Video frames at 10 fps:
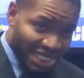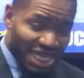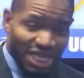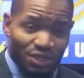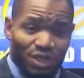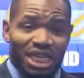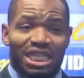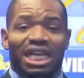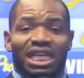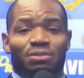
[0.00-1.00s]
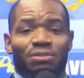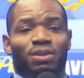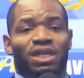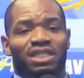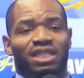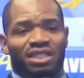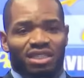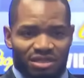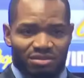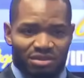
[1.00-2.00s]
earth here, you can elect a
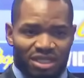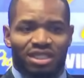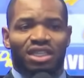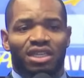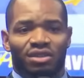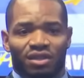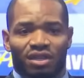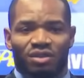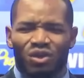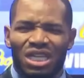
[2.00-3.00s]
president, he's the king.